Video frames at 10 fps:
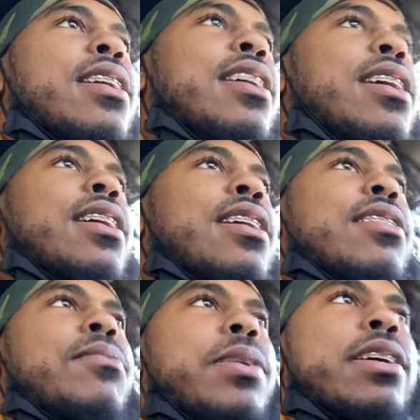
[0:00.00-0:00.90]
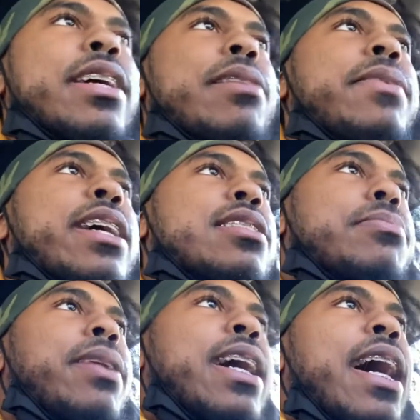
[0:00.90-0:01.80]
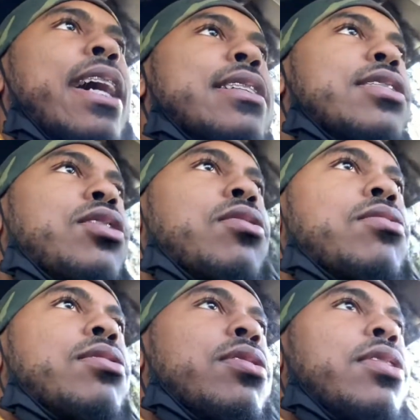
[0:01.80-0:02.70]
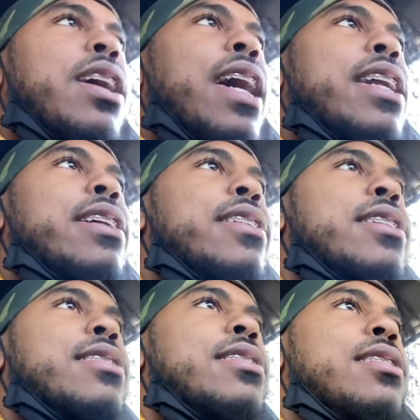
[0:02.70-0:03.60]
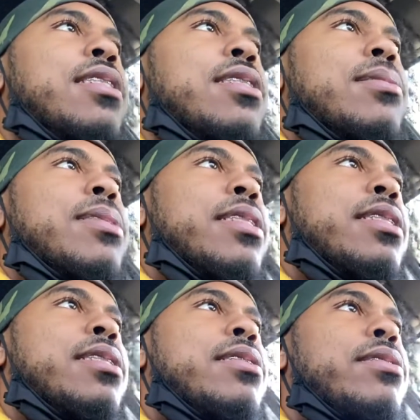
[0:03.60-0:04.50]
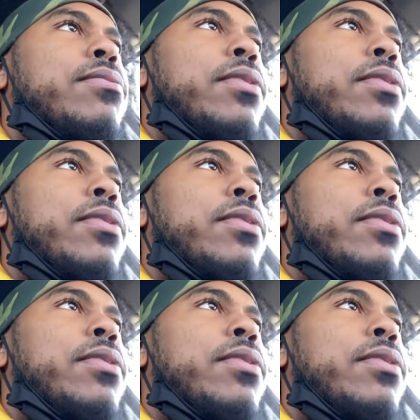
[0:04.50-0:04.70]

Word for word: uh, well, get back into my hot zone or hot area, you know what I'm saying?